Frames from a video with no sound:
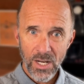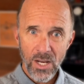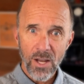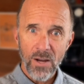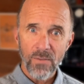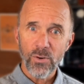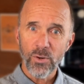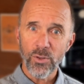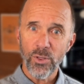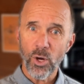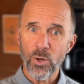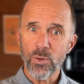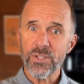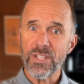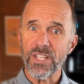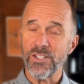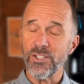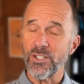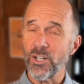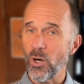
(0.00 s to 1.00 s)
For those
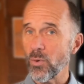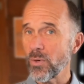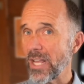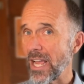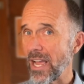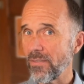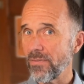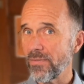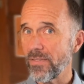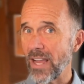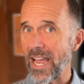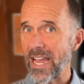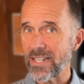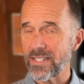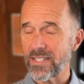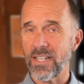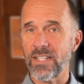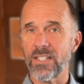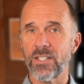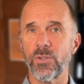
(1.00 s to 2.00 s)
that don't have
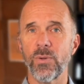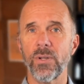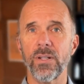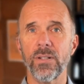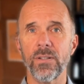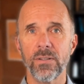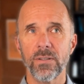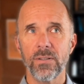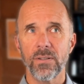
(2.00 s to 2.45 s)
access to